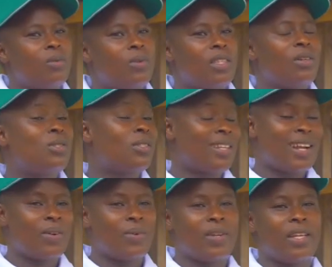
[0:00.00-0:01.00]
without
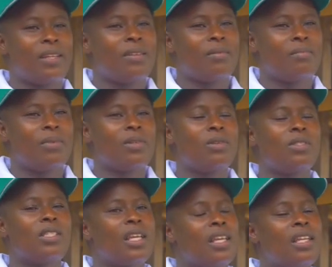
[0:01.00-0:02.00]
struggling
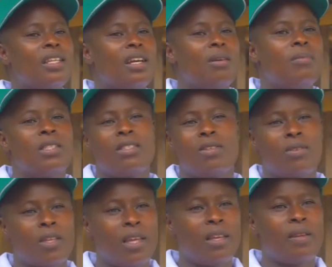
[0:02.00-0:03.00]
because the income is
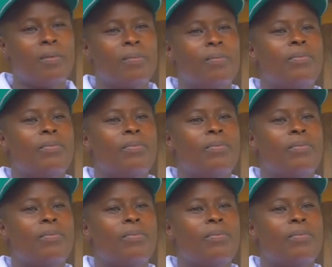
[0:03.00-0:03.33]
okay.